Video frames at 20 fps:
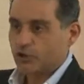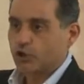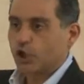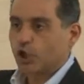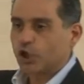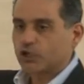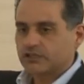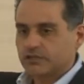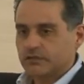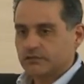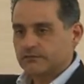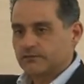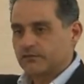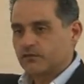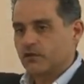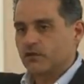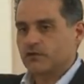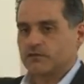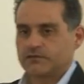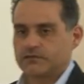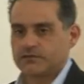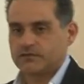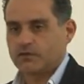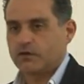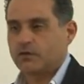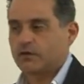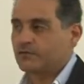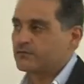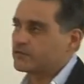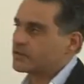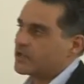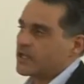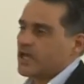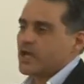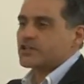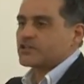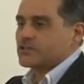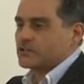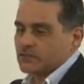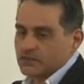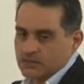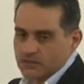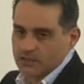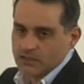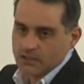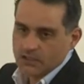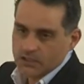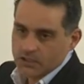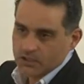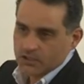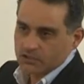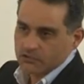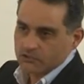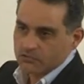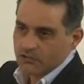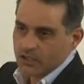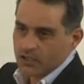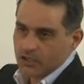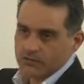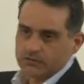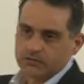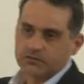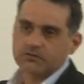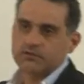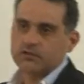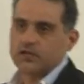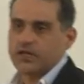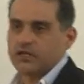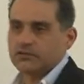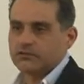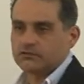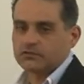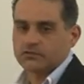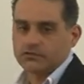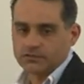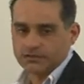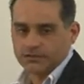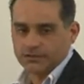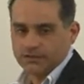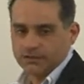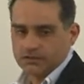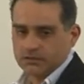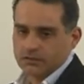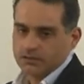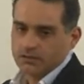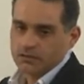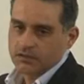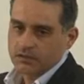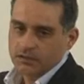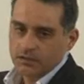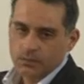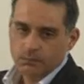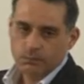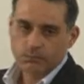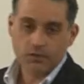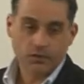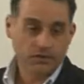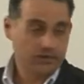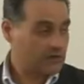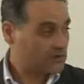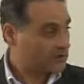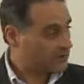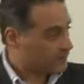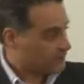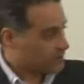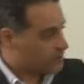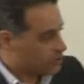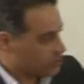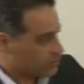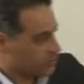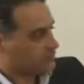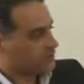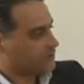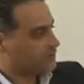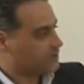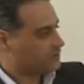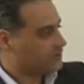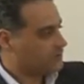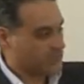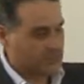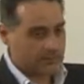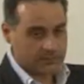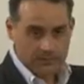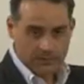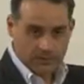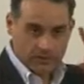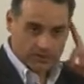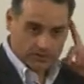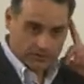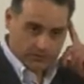not involved or vocationed to adult, adult learning, but should take part